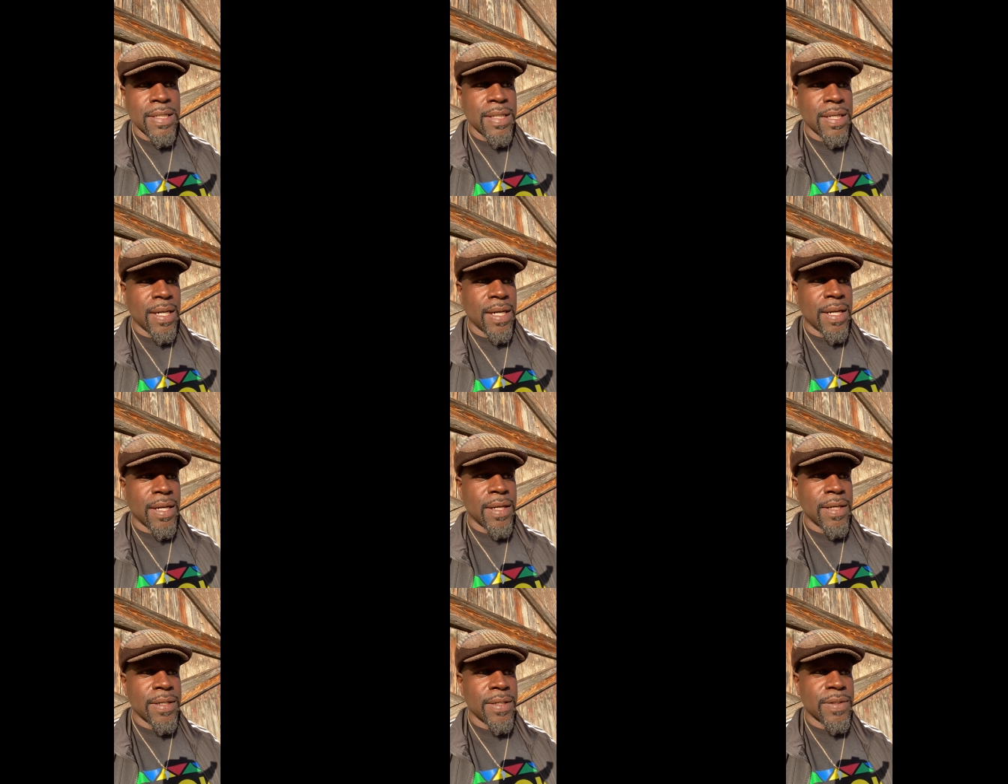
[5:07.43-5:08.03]

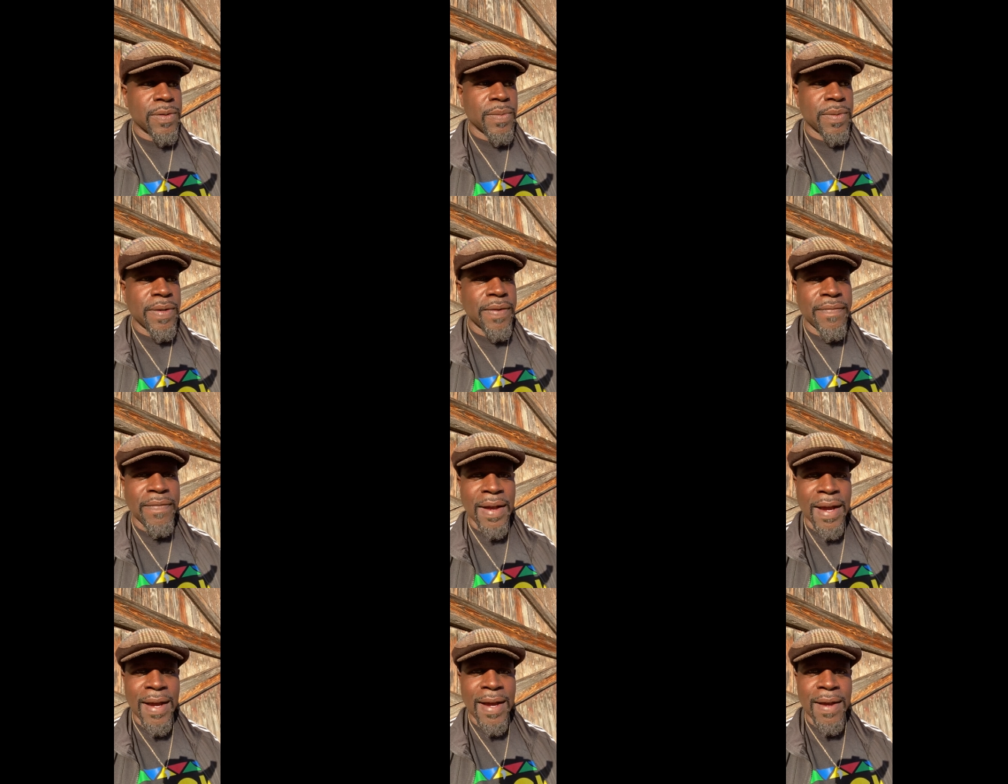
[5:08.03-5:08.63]

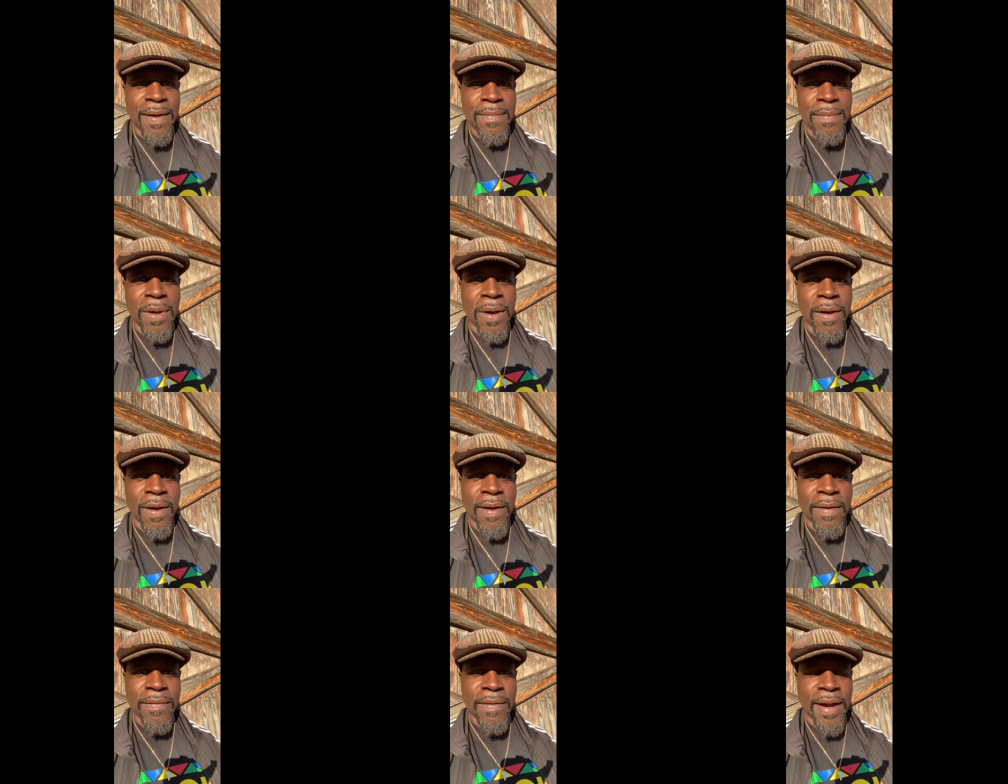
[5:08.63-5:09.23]
125
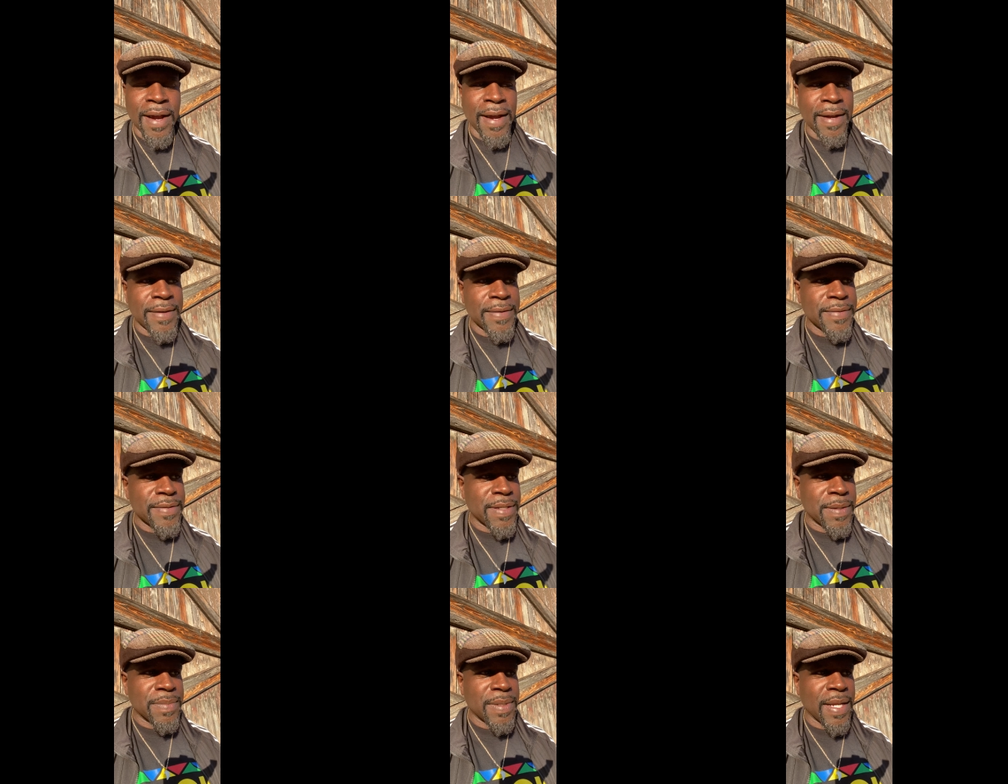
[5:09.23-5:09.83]
barn rack,
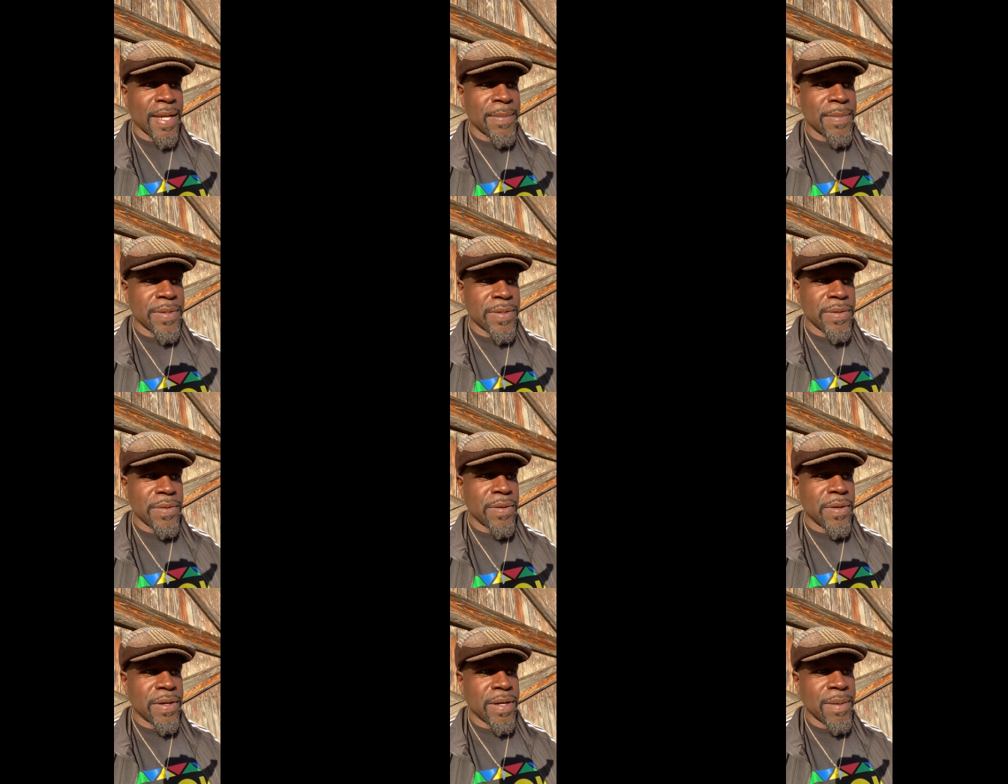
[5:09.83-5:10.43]
sometimes a
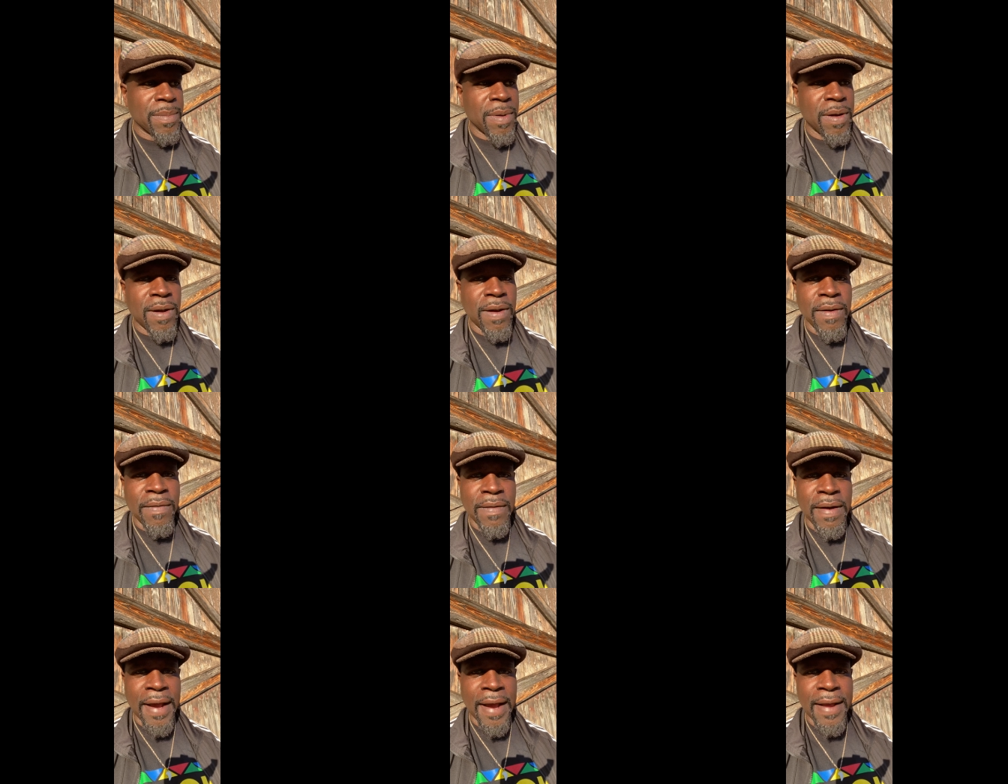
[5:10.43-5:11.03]
200
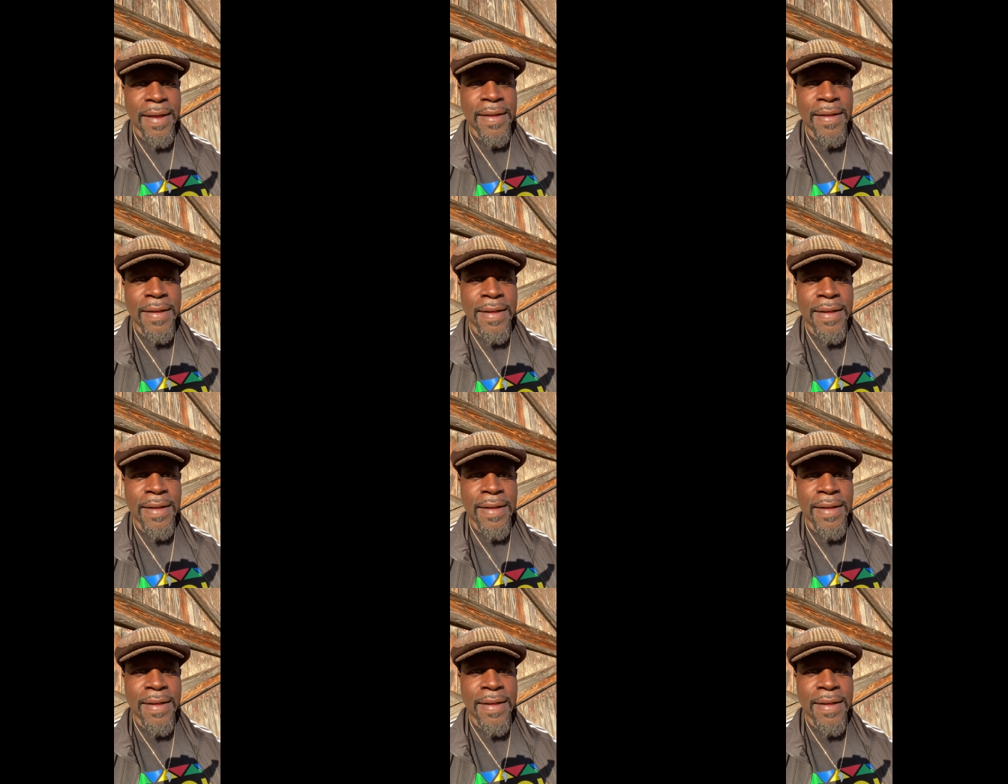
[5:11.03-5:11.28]
barn rack.